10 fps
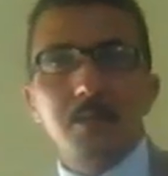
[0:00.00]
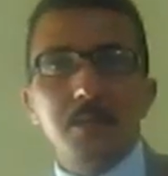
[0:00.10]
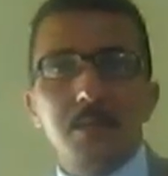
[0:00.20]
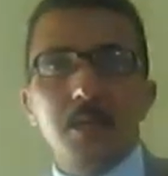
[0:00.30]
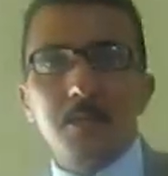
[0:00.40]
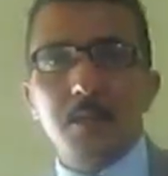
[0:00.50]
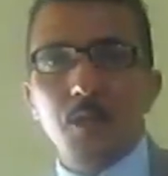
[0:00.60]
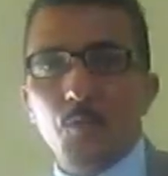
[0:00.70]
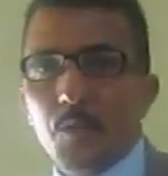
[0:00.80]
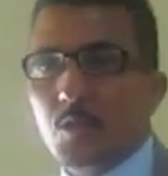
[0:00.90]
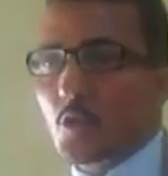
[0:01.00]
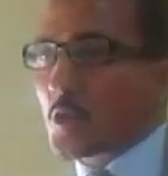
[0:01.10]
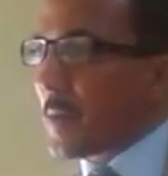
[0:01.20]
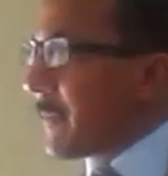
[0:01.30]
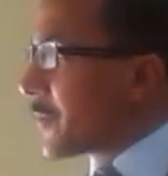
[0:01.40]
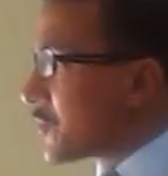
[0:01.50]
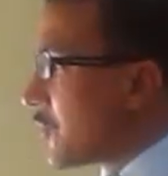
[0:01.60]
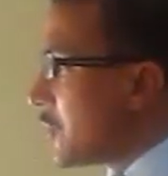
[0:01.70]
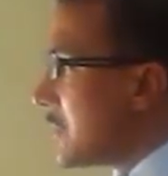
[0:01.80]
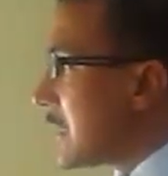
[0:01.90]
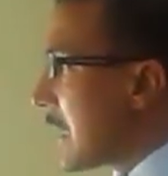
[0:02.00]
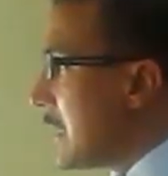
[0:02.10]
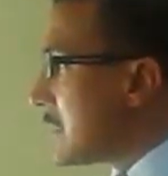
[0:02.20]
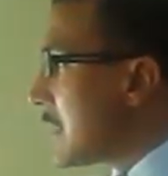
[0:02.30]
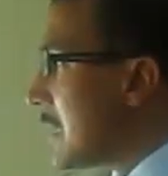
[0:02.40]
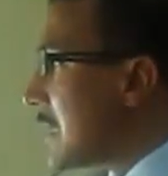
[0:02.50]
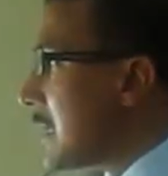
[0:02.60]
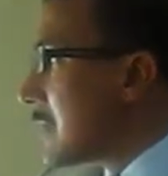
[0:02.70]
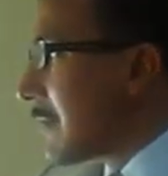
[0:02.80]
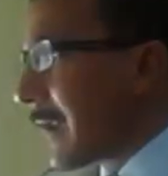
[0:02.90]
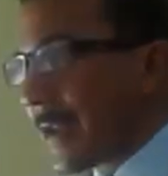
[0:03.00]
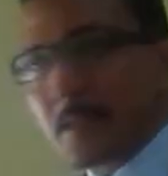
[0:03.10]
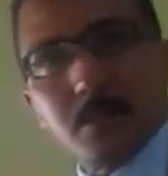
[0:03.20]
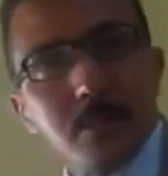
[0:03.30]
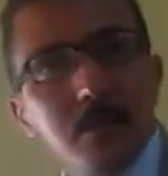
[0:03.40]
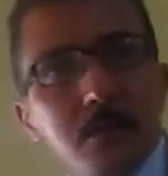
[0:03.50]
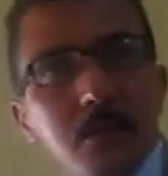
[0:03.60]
discussing your research paper, to indicate in a list